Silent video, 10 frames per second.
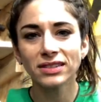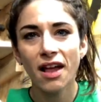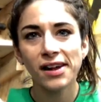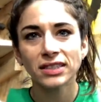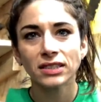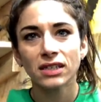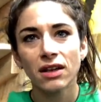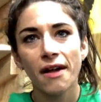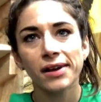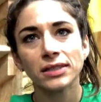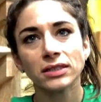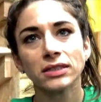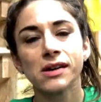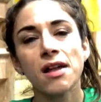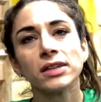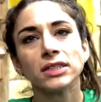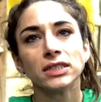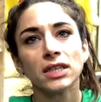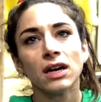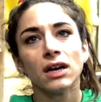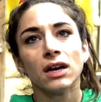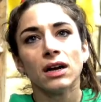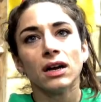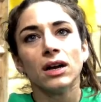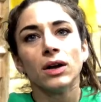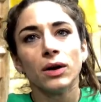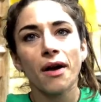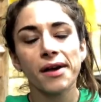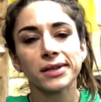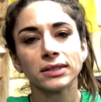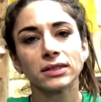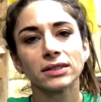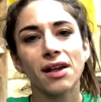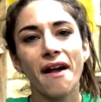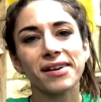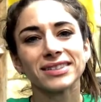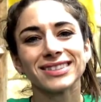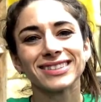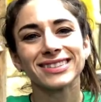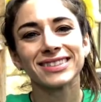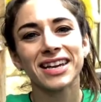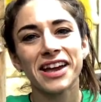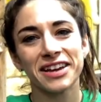I like it. So kind of a stone to shoulder shuttle medley run.